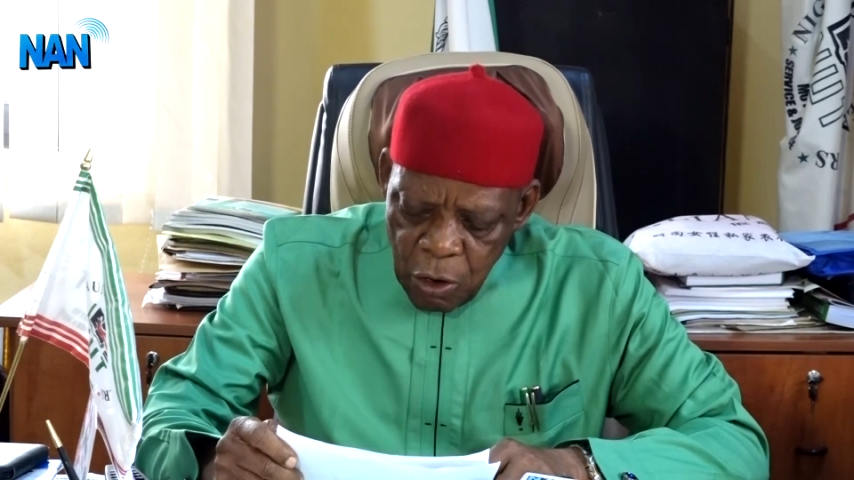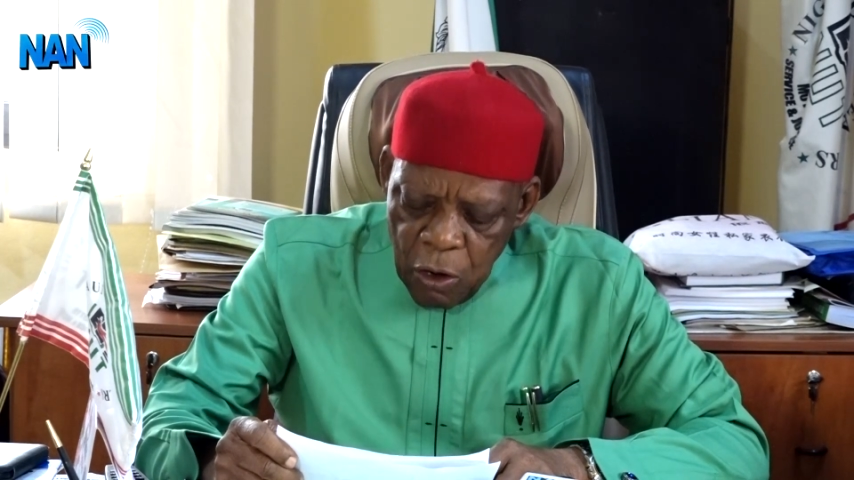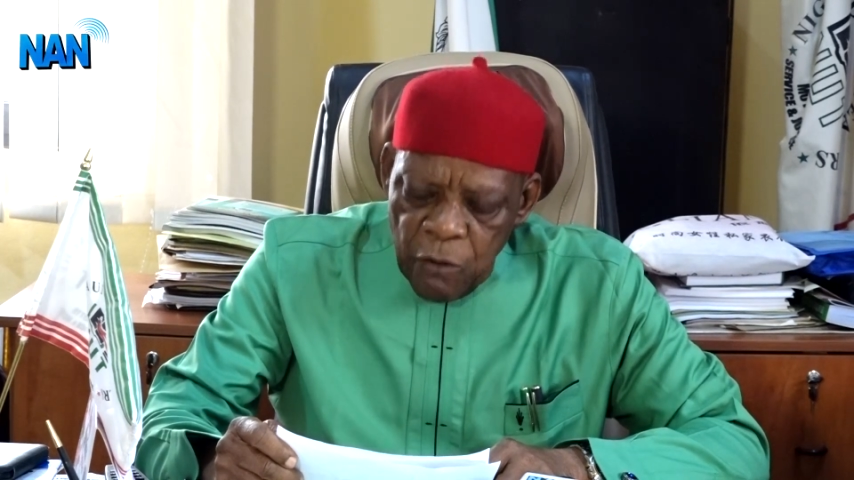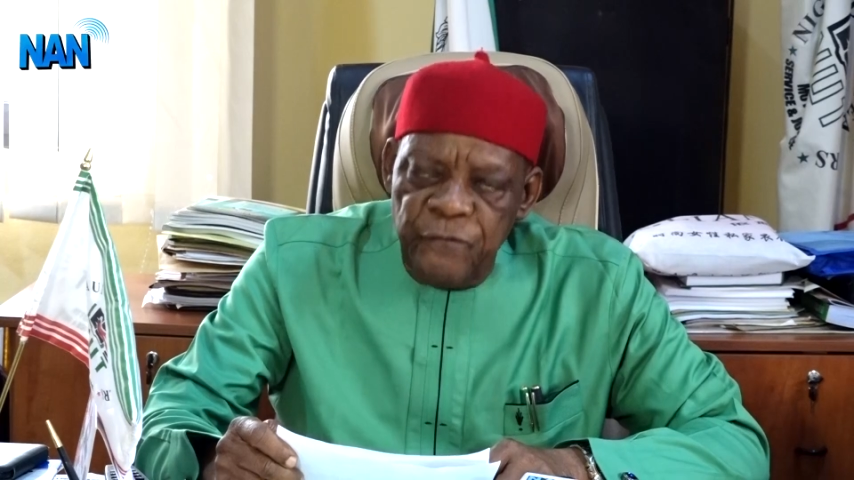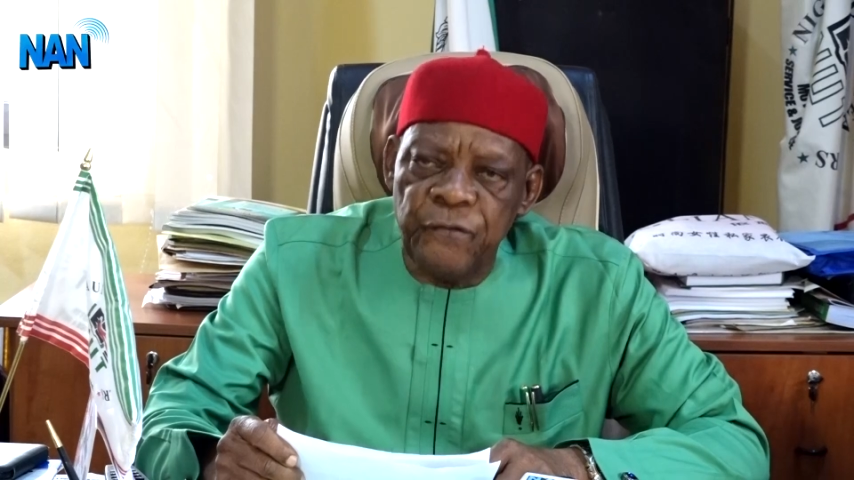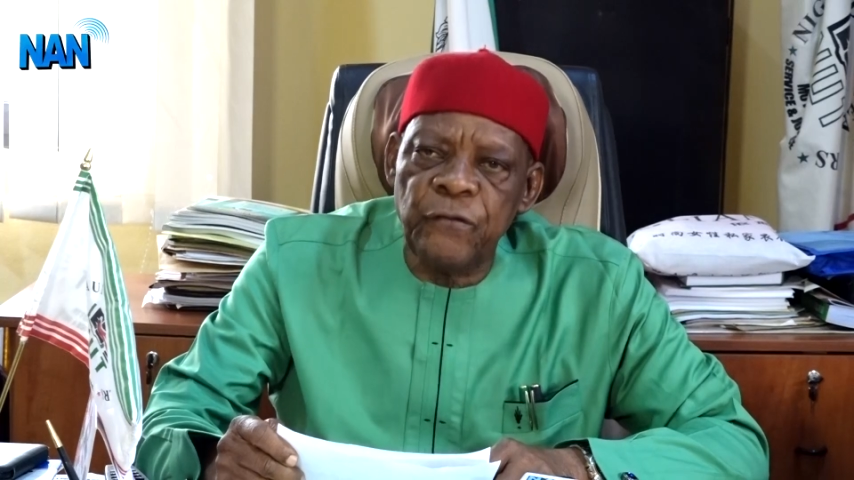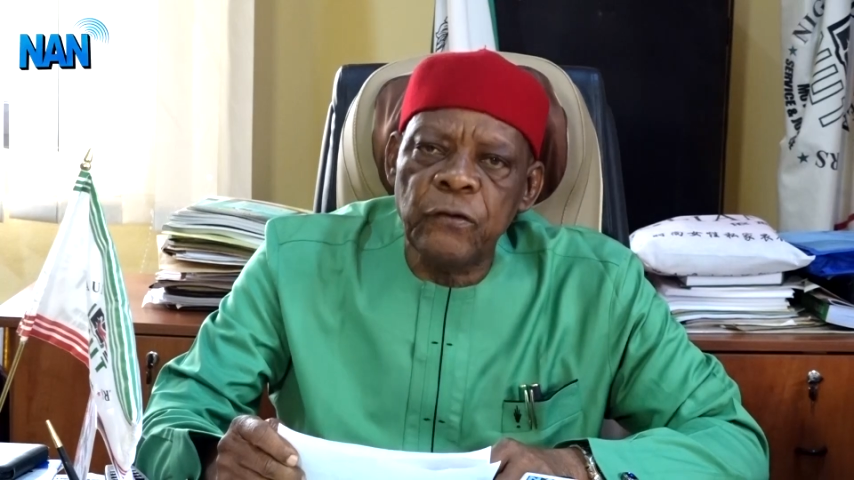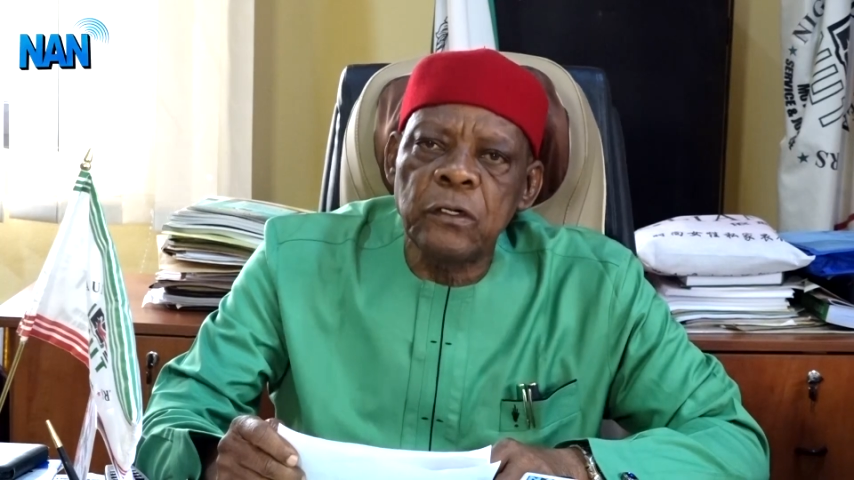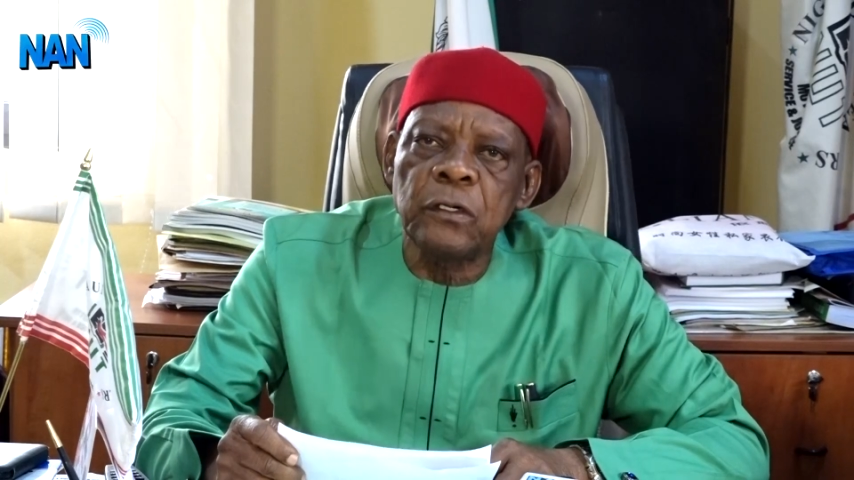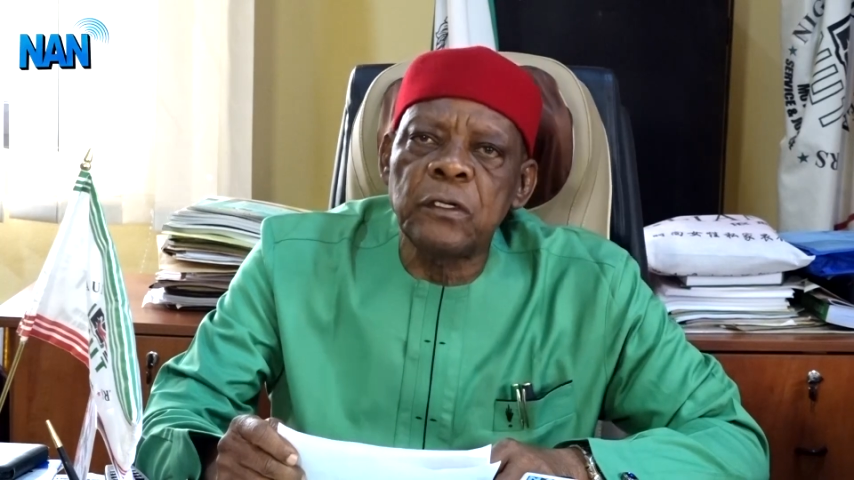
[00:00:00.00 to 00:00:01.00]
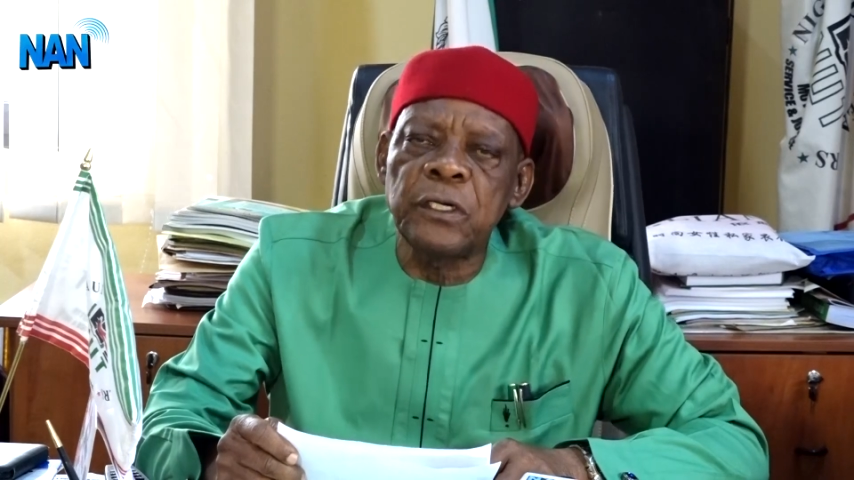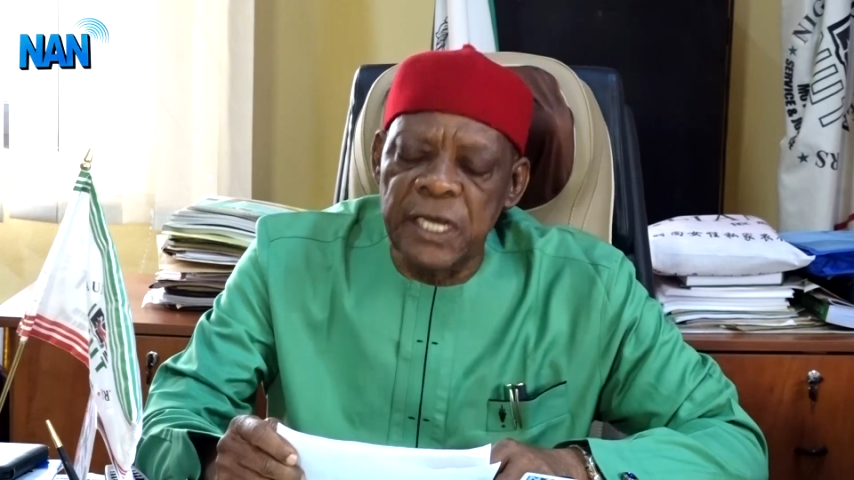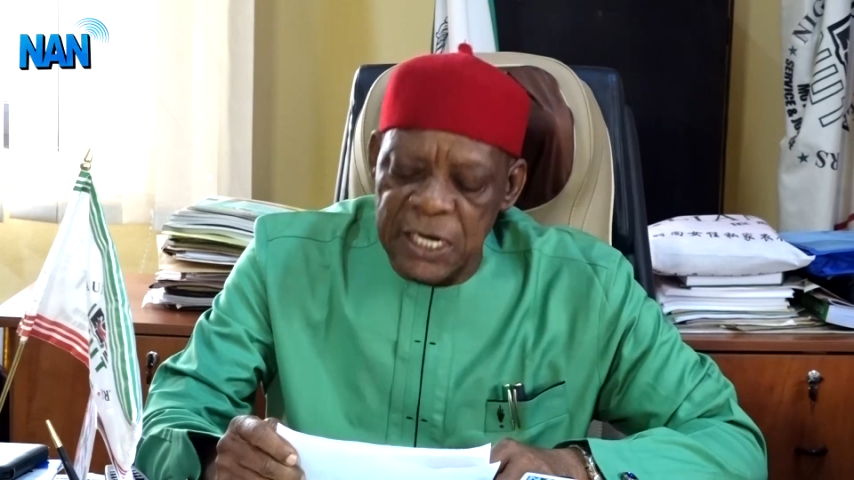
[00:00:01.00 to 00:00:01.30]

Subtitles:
of the